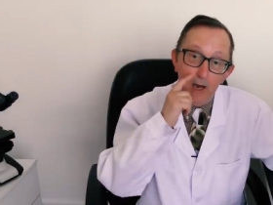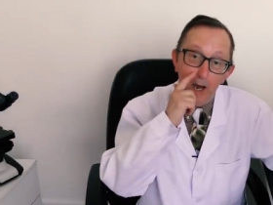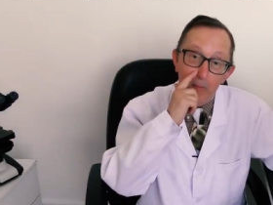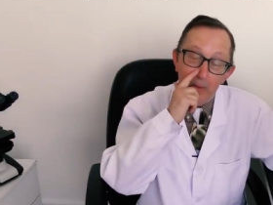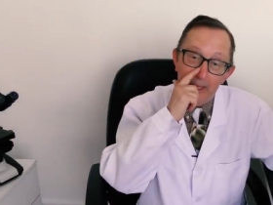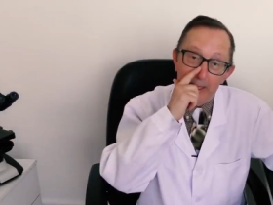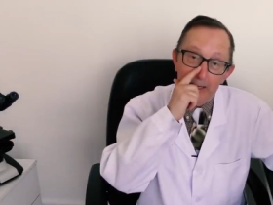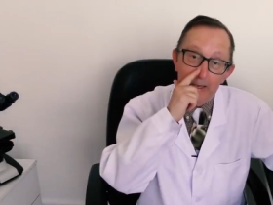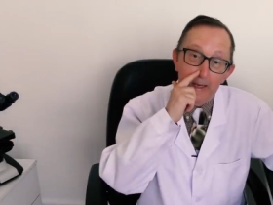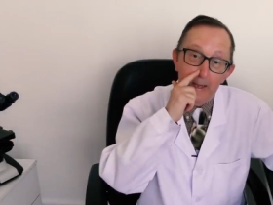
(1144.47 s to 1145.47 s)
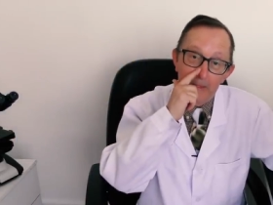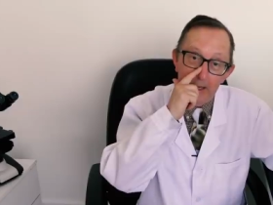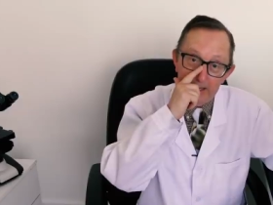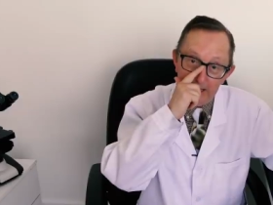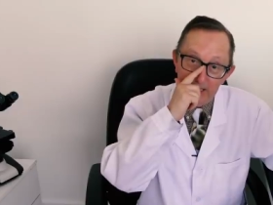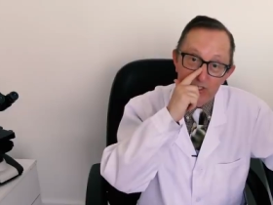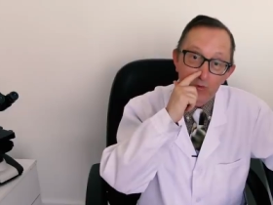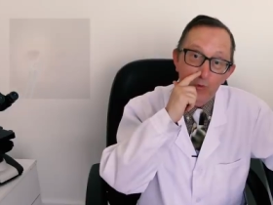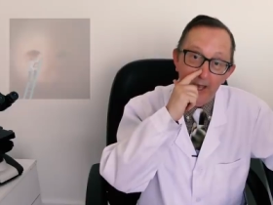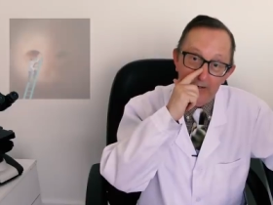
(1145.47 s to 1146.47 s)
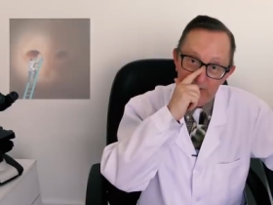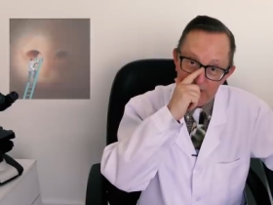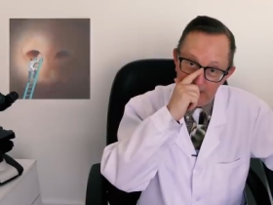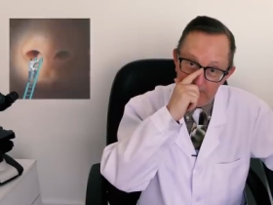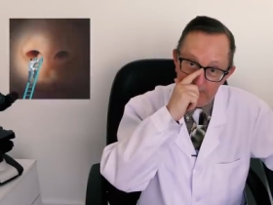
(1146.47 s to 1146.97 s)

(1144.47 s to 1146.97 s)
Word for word: up here in their nasal cavity.